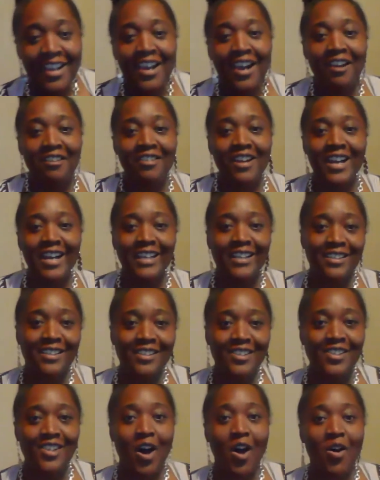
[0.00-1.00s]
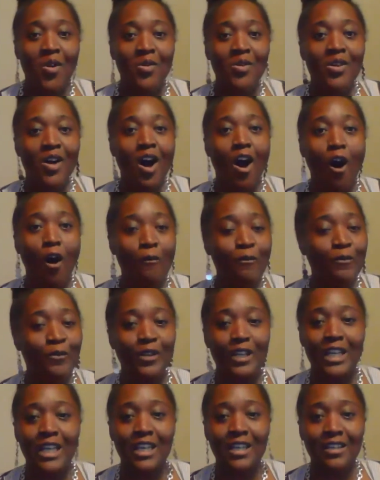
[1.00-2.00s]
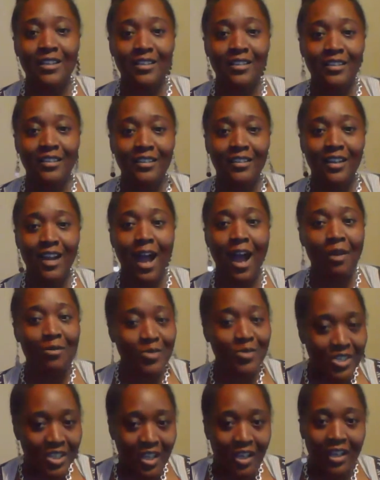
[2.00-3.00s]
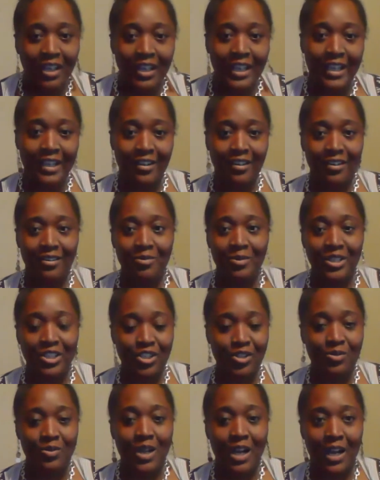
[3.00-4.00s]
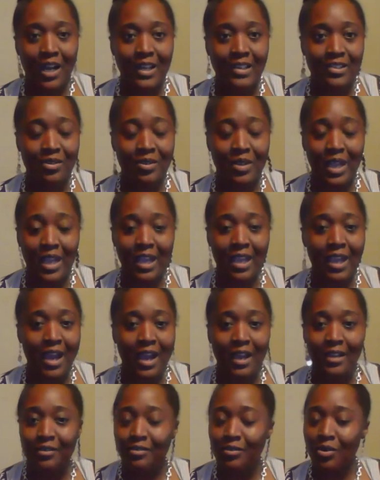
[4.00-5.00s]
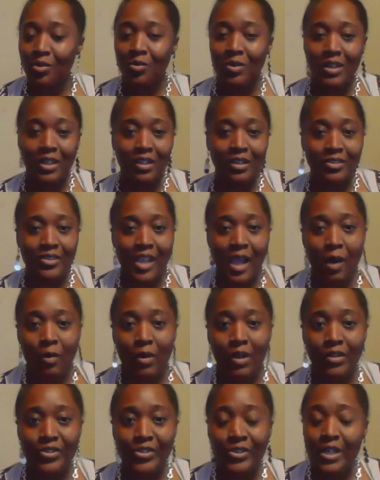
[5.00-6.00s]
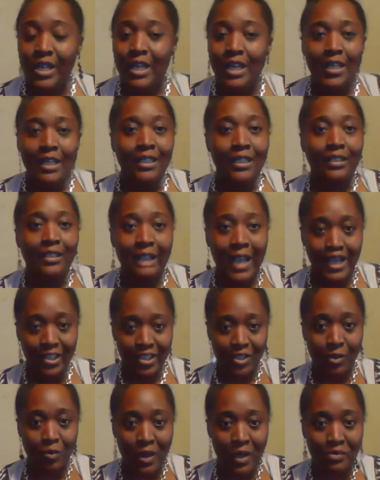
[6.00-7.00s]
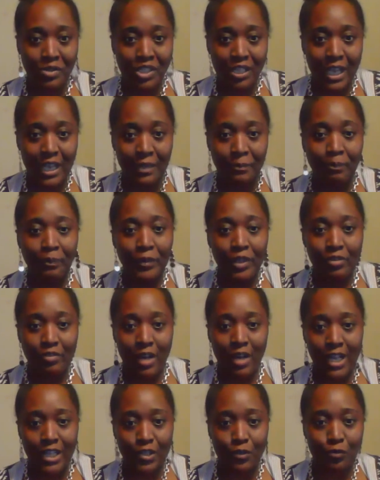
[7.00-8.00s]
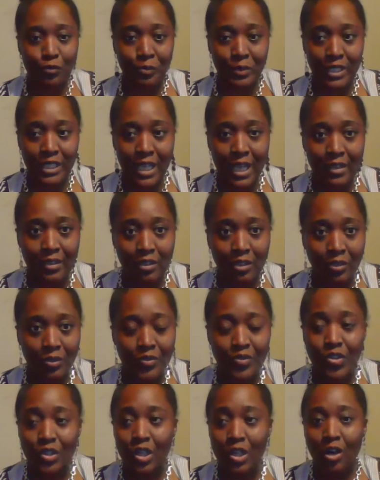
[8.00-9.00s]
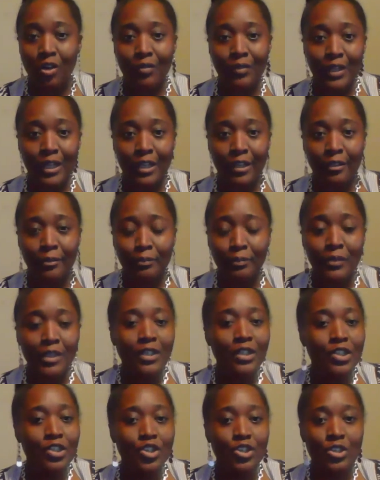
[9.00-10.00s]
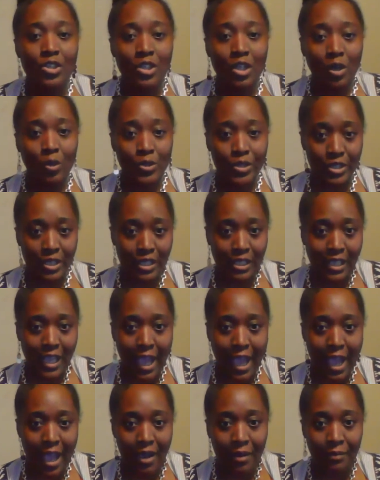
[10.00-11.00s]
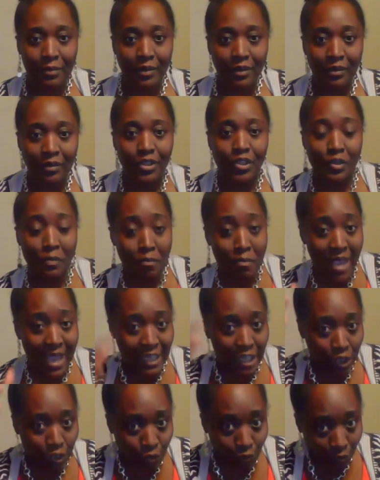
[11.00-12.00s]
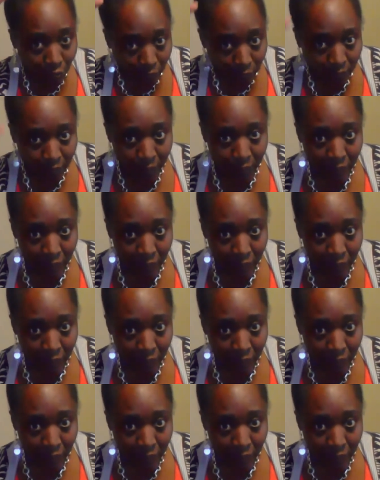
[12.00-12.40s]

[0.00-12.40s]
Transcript: All right. So hopefully I was clear with you guys. Okay. I don't know what else, how else. That's the website, Grassroot Botanicals. You go there, just go to the tab, to the menu,